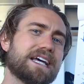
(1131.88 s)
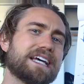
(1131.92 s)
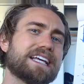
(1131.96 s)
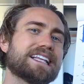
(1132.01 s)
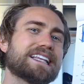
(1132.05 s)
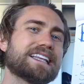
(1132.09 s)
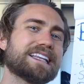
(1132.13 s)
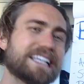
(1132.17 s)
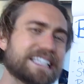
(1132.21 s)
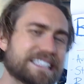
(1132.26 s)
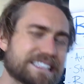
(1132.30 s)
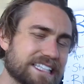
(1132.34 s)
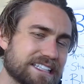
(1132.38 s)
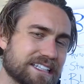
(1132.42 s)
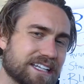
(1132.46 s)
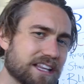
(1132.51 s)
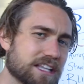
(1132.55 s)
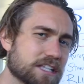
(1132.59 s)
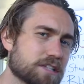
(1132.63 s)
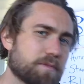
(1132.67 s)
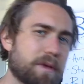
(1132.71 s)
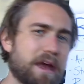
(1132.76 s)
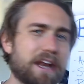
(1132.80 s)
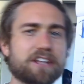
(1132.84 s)
Listen to
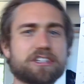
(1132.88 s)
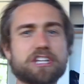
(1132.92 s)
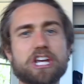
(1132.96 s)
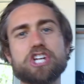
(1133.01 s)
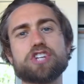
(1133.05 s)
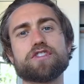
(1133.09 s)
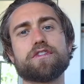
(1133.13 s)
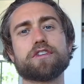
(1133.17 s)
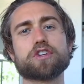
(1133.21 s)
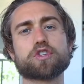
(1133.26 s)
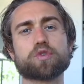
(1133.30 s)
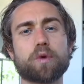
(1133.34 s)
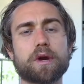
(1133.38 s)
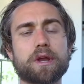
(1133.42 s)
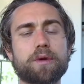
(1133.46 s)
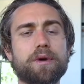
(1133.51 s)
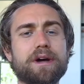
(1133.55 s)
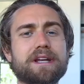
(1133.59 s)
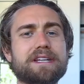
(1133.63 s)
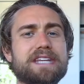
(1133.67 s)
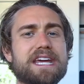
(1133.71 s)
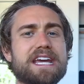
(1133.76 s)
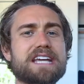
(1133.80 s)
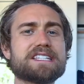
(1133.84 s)
this meditation for
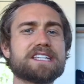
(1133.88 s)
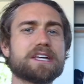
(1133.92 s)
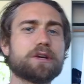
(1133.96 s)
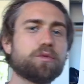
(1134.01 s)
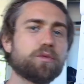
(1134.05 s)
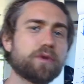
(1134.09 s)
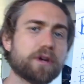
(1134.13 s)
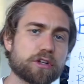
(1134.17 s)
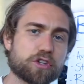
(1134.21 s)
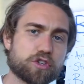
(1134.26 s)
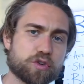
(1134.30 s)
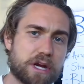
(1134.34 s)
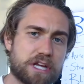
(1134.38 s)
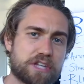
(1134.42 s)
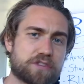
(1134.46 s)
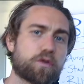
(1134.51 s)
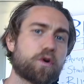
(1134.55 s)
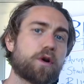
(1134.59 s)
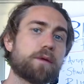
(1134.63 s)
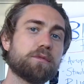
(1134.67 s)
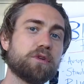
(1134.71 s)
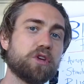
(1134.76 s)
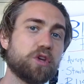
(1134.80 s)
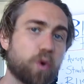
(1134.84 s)
21 days. It will
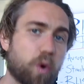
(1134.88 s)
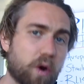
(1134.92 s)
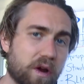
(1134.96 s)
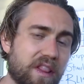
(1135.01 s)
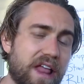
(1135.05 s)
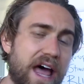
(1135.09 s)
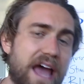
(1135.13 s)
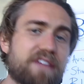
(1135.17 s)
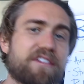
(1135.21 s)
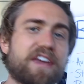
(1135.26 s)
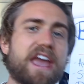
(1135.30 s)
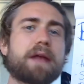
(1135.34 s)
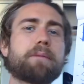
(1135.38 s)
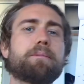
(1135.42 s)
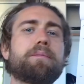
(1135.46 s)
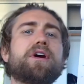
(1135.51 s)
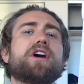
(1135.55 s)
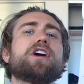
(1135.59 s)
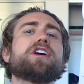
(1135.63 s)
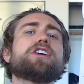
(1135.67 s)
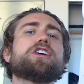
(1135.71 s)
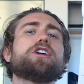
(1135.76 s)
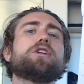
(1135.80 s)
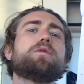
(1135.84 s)
transform your life and
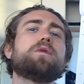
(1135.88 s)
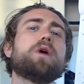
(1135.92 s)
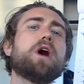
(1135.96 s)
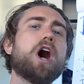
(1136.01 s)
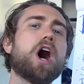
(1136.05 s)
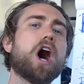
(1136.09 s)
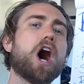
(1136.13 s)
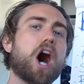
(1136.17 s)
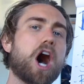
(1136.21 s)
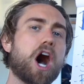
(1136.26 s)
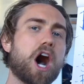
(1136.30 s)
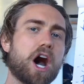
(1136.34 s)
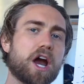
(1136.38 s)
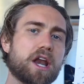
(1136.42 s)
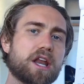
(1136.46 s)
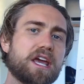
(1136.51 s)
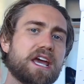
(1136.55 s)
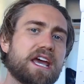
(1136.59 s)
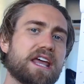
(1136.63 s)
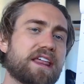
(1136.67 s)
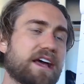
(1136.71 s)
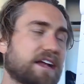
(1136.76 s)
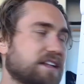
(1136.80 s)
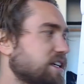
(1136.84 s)
put you on
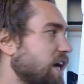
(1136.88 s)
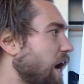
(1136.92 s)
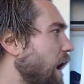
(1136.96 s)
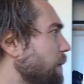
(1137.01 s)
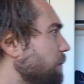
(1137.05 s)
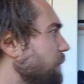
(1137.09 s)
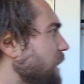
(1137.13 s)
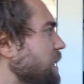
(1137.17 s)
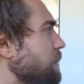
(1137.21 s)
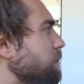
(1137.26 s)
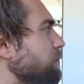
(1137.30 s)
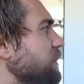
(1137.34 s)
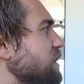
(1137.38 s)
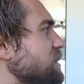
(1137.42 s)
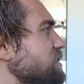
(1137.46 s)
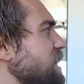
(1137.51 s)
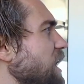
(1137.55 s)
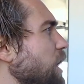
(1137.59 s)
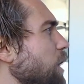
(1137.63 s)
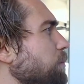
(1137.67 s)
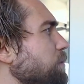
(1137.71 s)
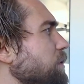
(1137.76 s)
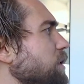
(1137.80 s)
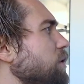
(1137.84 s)
that timeline, plus
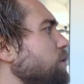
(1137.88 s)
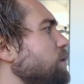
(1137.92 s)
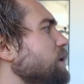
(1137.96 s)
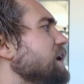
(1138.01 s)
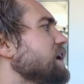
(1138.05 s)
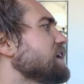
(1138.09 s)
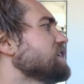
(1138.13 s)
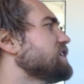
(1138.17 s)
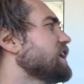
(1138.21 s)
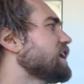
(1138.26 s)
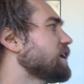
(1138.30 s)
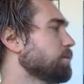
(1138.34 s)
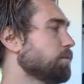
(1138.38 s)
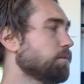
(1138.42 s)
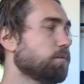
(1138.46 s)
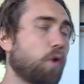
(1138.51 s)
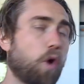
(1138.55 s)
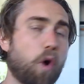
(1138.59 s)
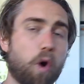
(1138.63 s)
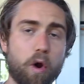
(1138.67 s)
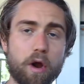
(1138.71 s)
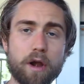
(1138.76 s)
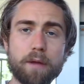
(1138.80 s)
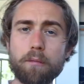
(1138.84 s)
help you take
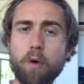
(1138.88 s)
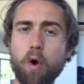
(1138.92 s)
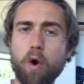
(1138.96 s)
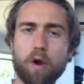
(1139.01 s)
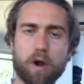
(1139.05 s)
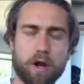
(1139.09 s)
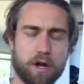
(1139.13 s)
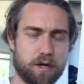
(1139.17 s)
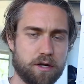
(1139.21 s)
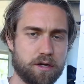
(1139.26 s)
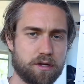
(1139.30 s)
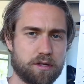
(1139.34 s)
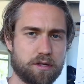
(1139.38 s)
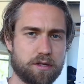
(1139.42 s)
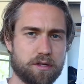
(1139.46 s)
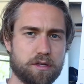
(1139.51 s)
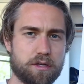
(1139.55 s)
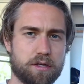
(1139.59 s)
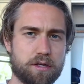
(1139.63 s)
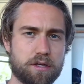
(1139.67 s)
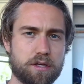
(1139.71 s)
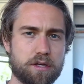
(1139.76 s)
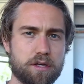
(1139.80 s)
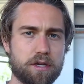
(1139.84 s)
more and more
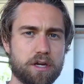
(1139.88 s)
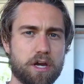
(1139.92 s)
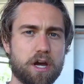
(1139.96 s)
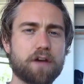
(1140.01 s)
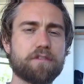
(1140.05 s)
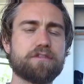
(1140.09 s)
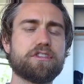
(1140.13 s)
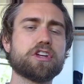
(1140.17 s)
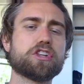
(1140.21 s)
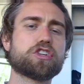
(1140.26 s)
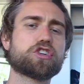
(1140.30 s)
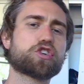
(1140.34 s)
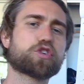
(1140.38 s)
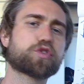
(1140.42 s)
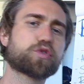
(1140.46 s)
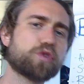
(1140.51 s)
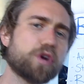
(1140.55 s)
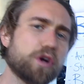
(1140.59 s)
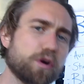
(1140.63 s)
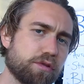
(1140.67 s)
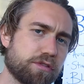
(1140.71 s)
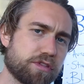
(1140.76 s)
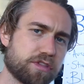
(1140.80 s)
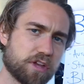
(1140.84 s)
of the
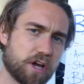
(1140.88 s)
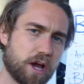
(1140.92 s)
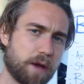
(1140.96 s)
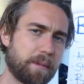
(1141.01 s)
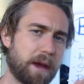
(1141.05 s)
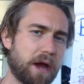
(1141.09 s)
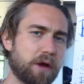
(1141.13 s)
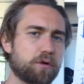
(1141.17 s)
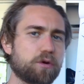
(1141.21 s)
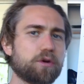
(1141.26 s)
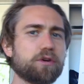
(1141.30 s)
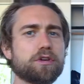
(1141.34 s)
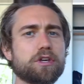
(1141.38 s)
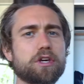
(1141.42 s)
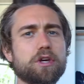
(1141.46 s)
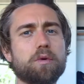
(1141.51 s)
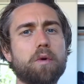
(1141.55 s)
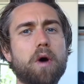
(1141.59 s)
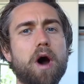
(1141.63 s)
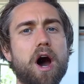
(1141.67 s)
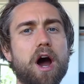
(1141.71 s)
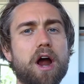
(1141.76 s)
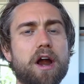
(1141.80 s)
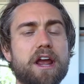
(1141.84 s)
truth about who
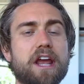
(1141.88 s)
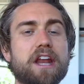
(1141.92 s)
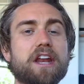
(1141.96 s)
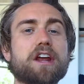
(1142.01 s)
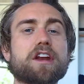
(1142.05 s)
you are and